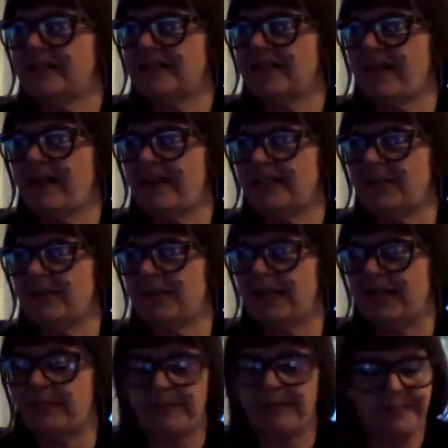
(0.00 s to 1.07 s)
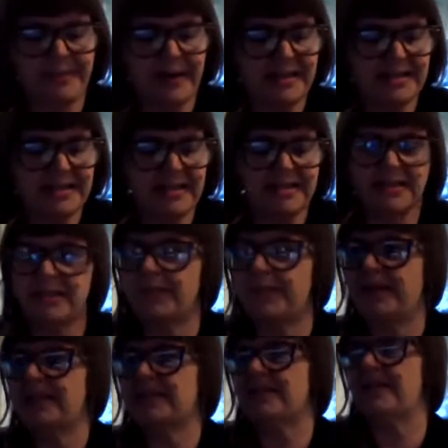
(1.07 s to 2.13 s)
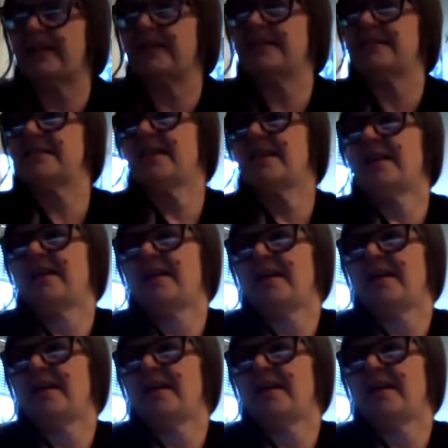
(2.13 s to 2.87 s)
sorry, so many buttons on so many screens.